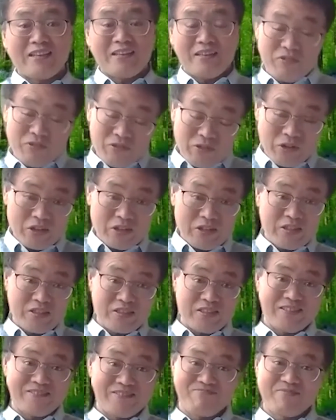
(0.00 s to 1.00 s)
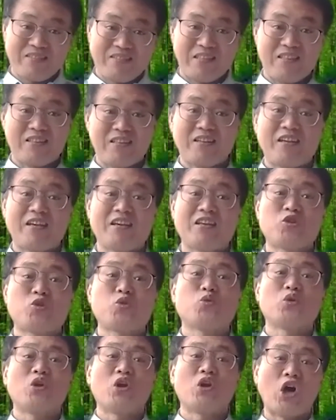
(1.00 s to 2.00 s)
forest, they can
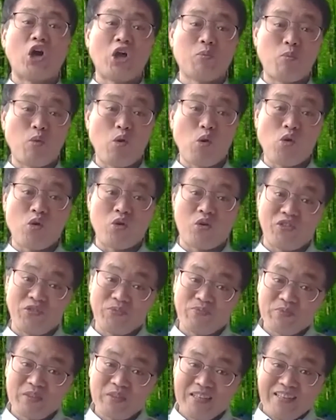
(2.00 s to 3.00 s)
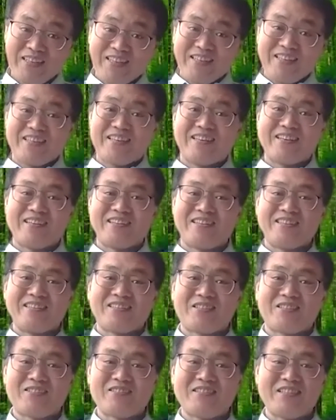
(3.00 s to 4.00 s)
do a lot more.
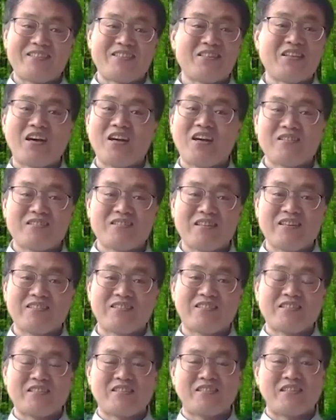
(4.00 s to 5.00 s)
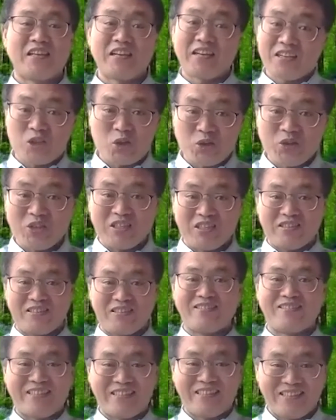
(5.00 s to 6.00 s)
So it's not just like twin.